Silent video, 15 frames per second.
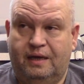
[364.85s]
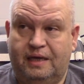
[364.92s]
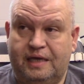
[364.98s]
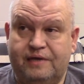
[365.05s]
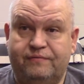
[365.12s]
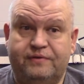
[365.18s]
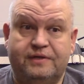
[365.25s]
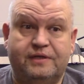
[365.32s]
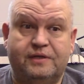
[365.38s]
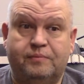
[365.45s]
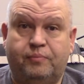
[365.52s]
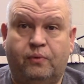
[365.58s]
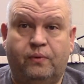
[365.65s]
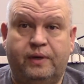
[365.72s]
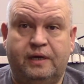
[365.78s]
even to the
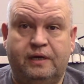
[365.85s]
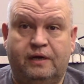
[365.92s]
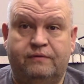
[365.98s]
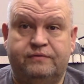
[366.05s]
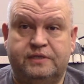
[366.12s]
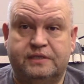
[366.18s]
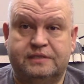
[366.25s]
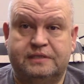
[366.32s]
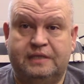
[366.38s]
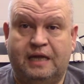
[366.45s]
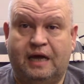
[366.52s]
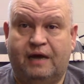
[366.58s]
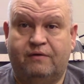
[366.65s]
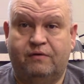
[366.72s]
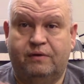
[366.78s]
point of just
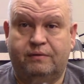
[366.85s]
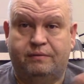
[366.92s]
not